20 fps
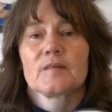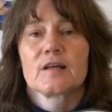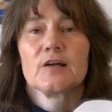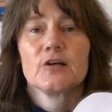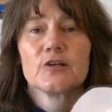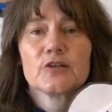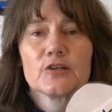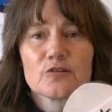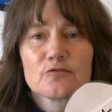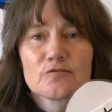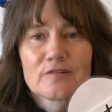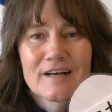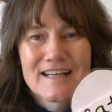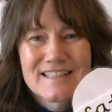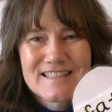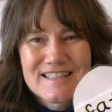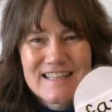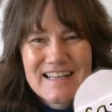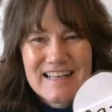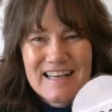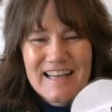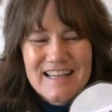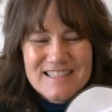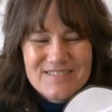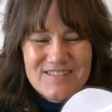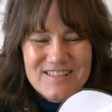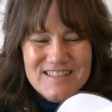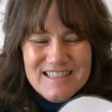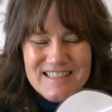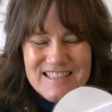Are you ready?
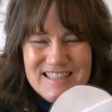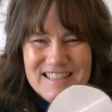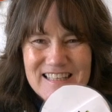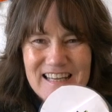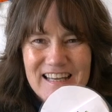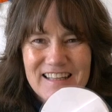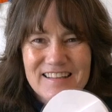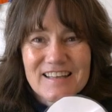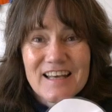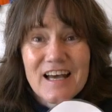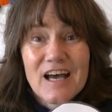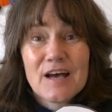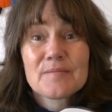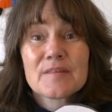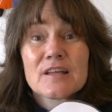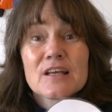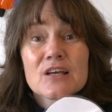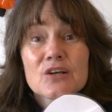Let's read it together.